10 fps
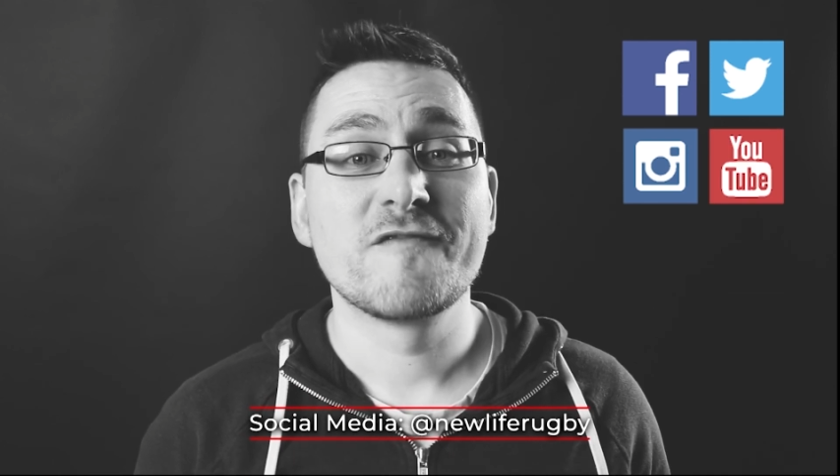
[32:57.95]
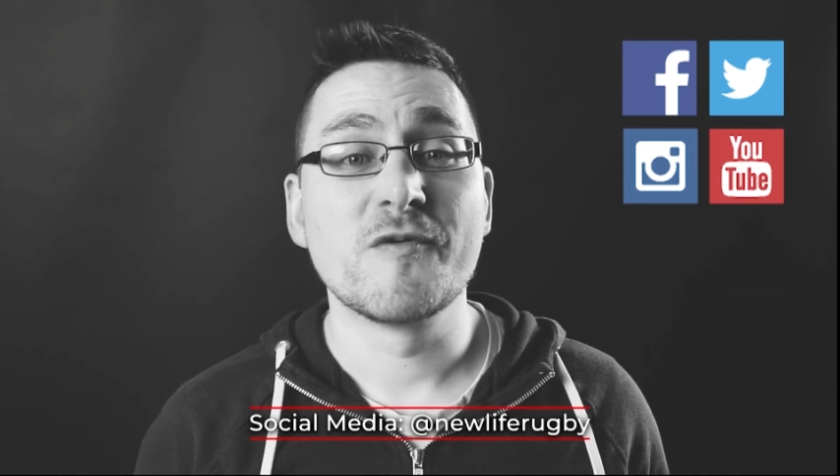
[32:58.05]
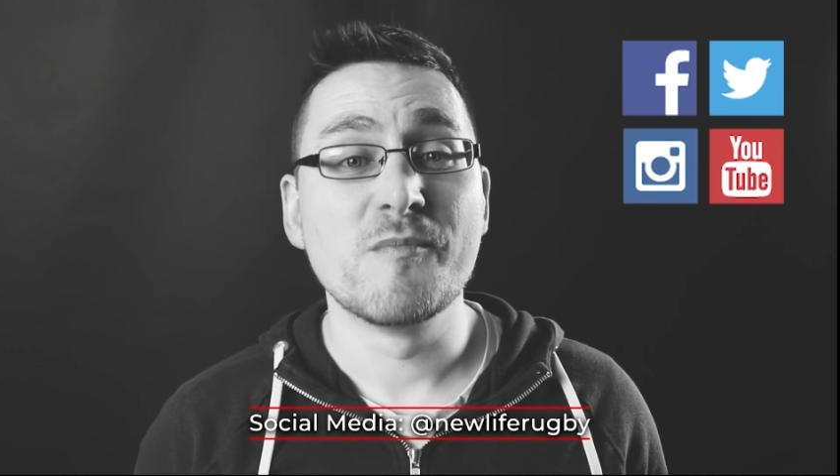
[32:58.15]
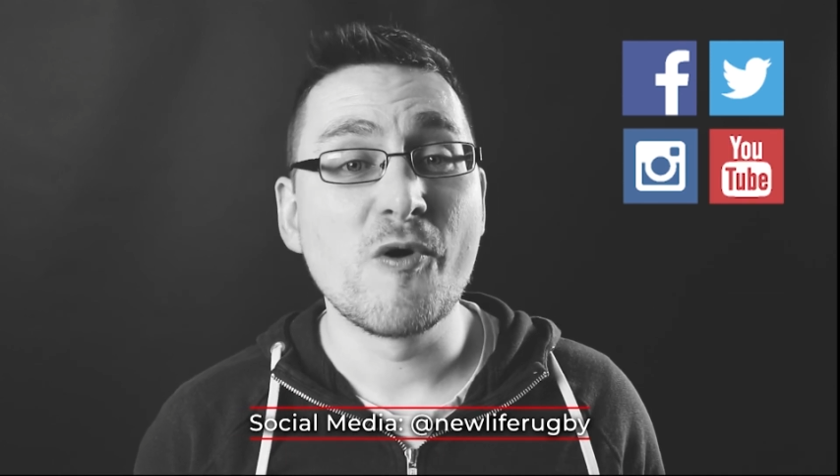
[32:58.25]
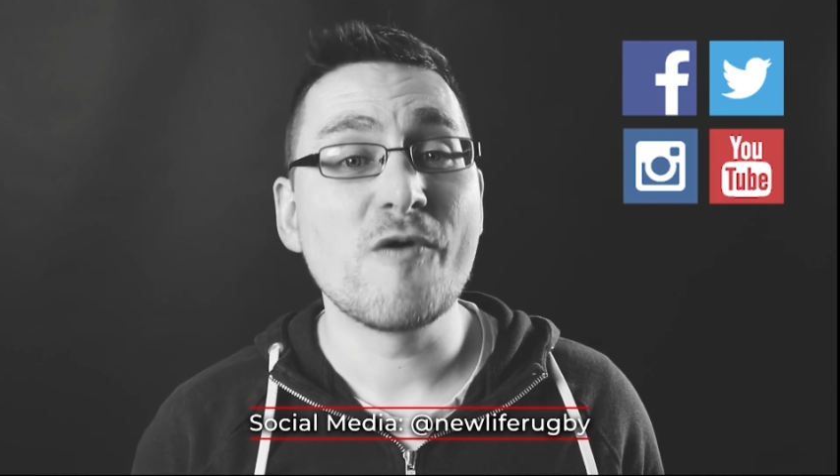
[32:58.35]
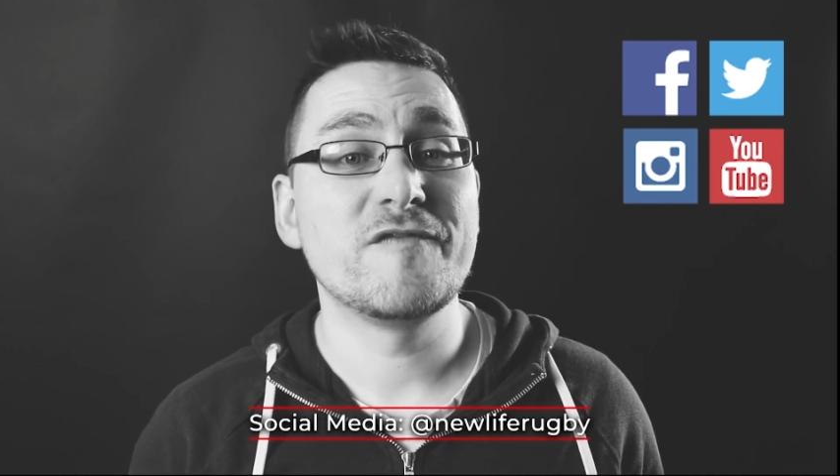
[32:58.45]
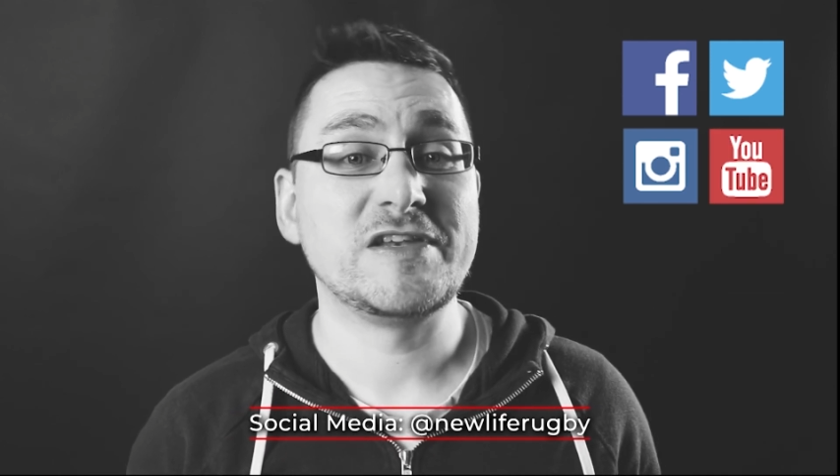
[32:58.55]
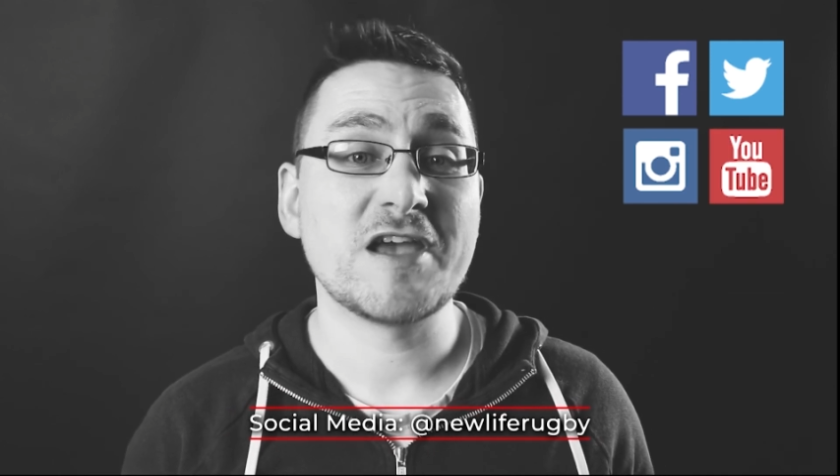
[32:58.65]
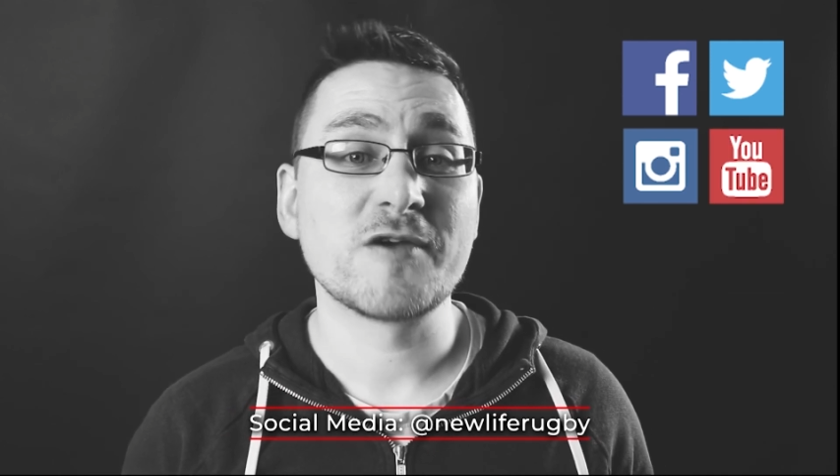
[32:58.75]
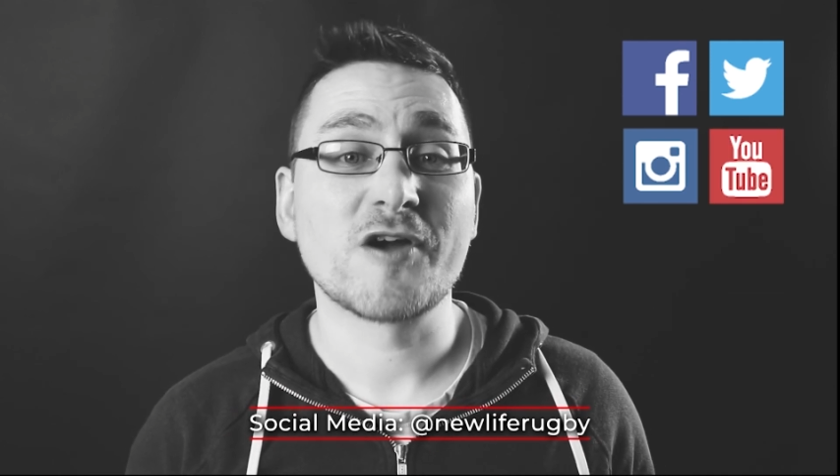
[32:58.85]
for more
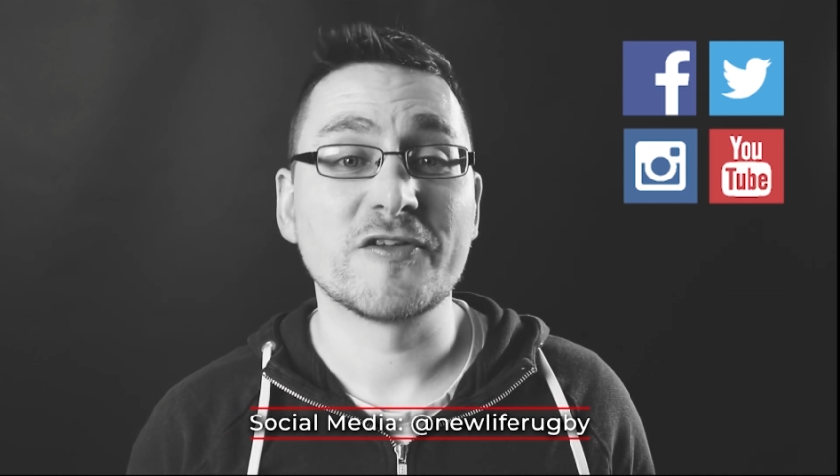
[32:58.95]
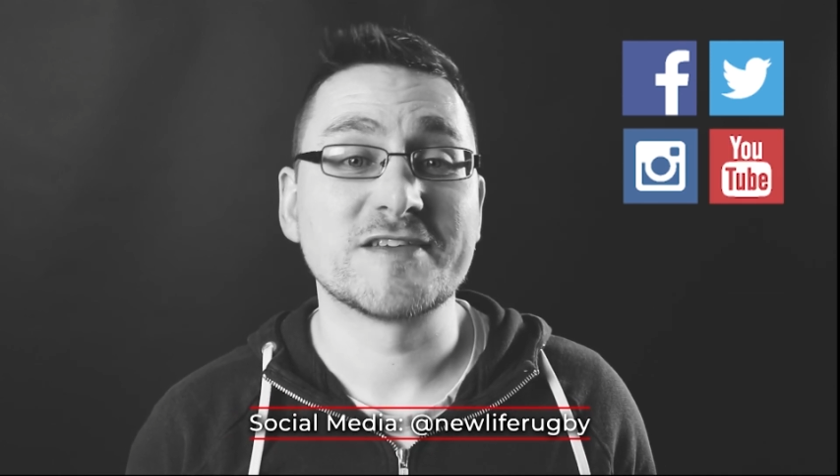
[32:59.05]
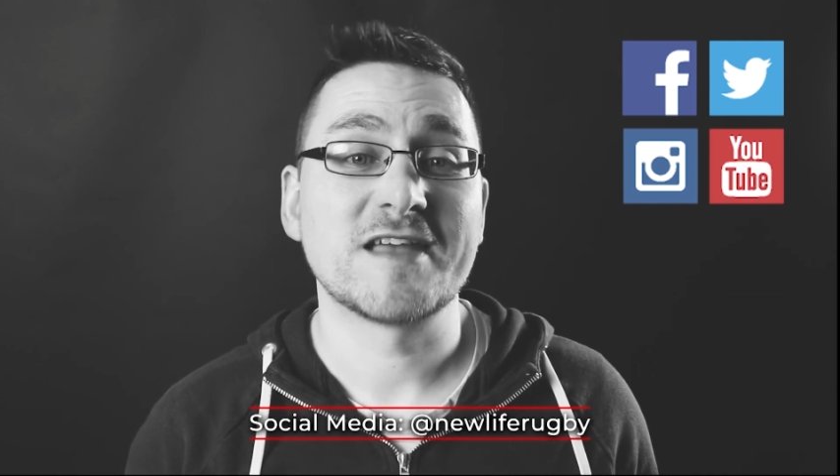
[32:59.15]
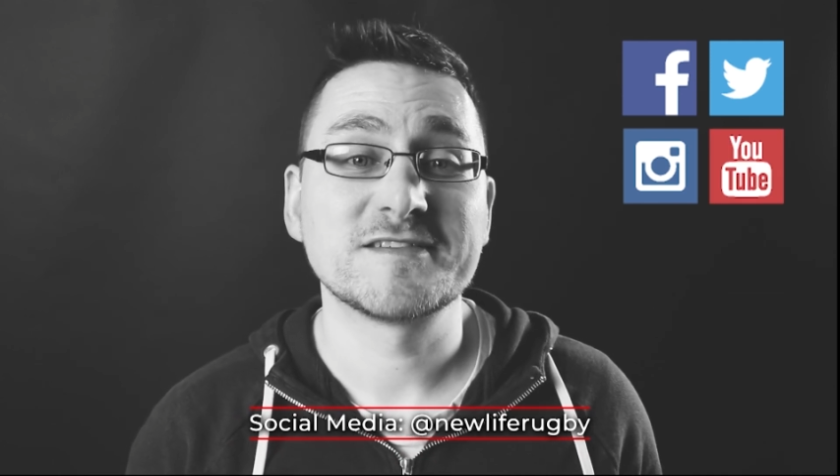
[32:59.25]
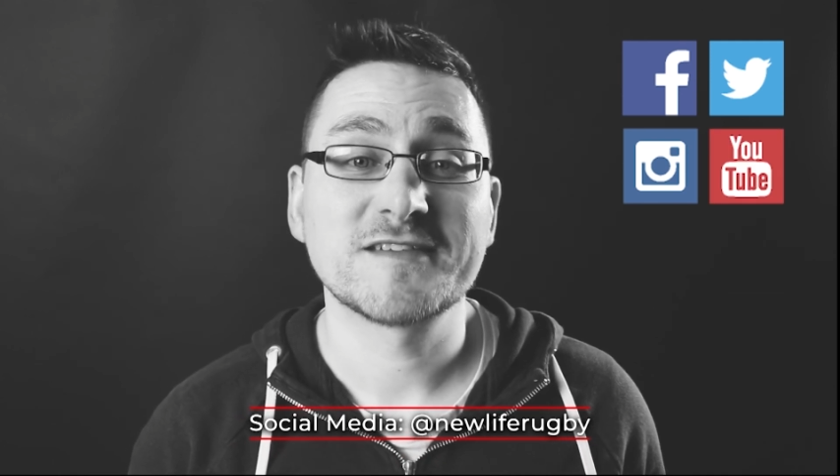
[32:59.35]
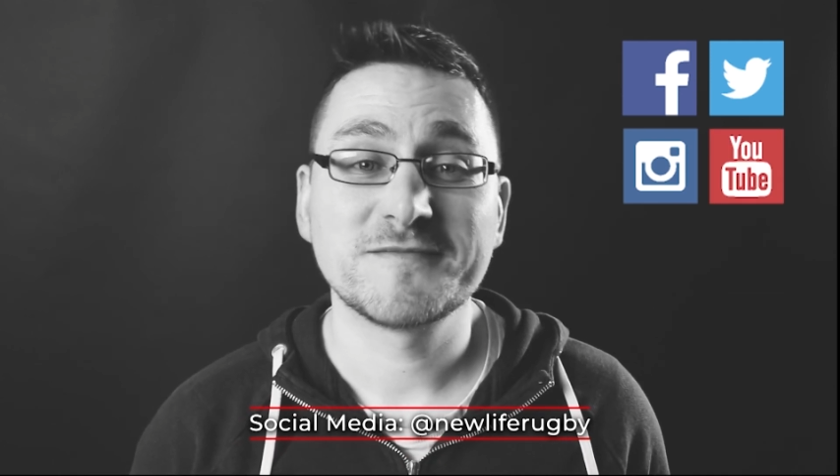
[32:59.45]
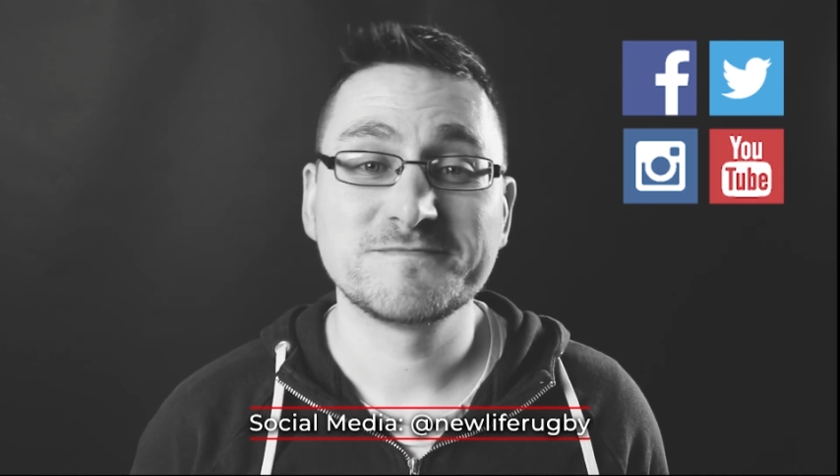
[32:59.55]
video content.